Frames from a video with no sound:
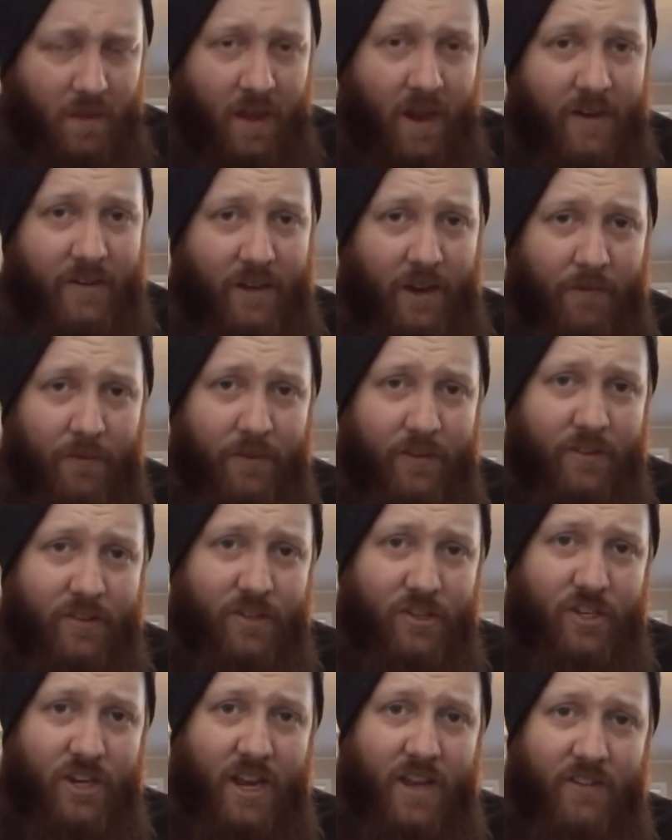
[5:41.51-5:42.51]
I definitely
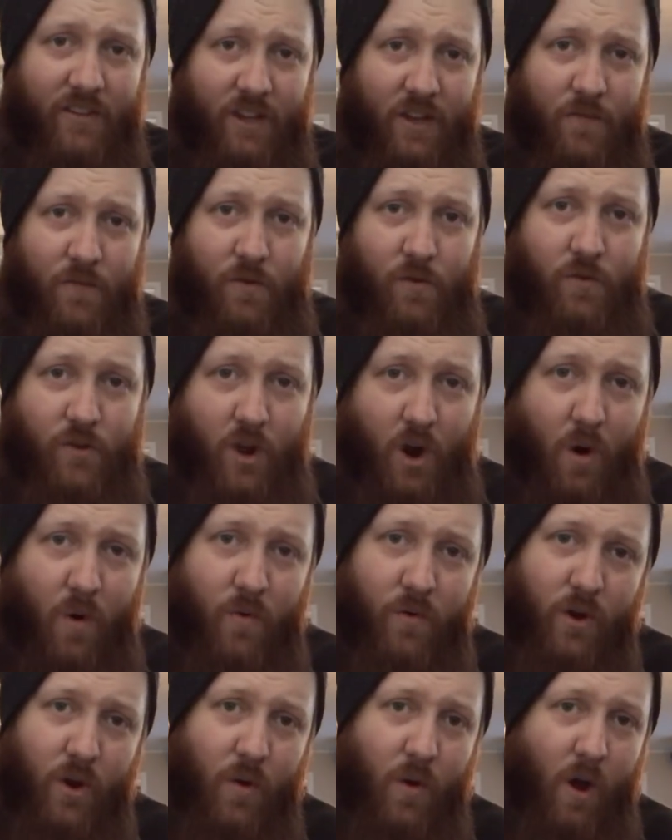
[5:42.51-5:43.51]
suggest, if you
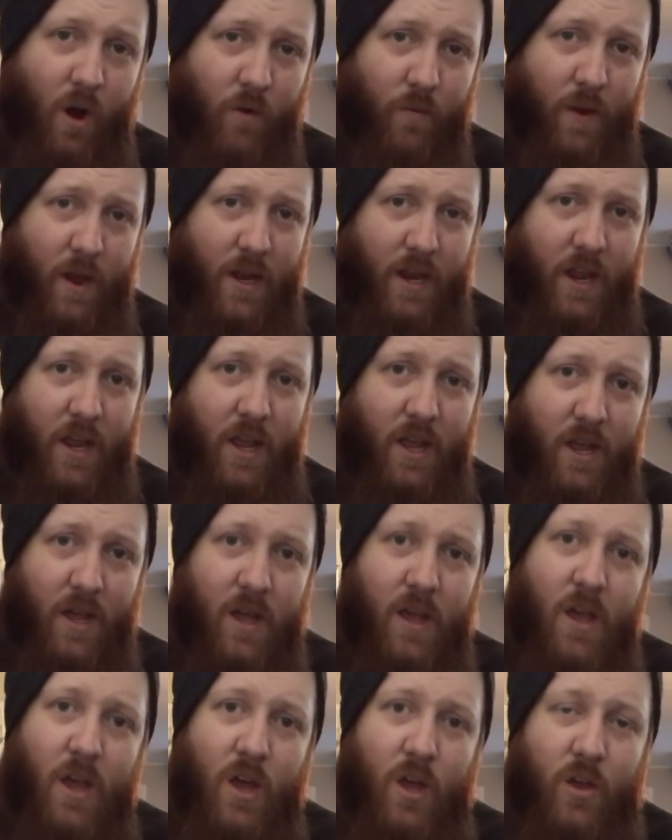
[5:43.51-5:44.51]
don't know already,
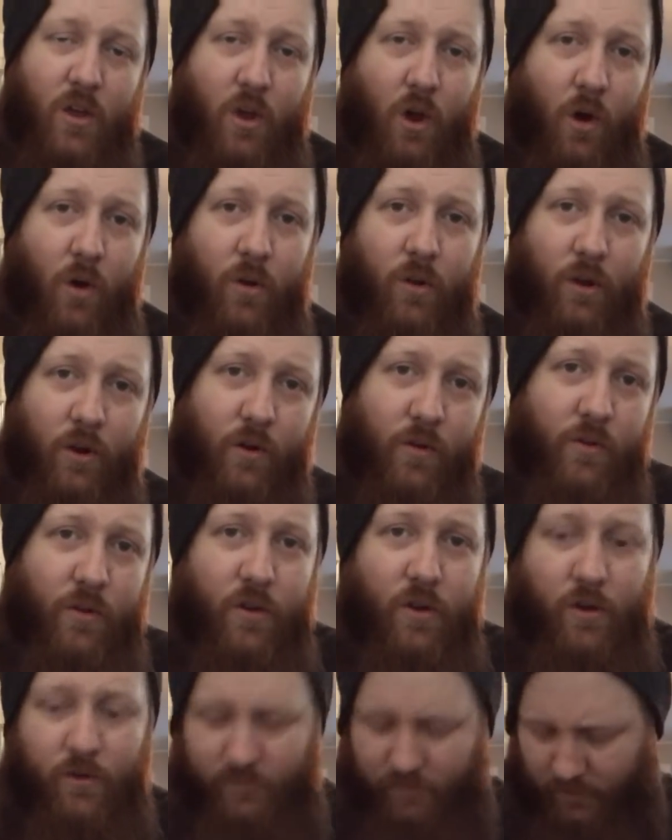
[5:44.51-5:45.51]
go learn the
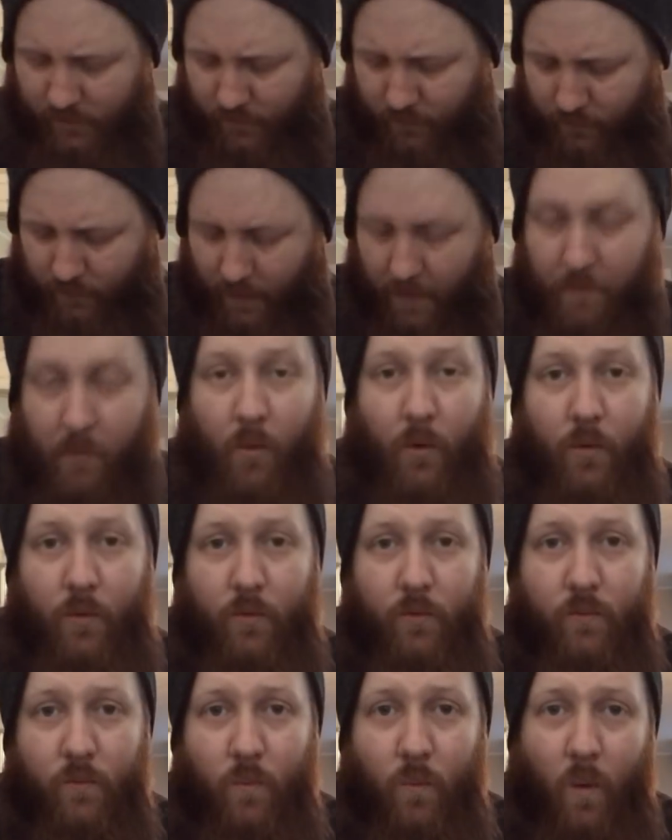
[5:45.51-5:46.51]
notes on the fretboard.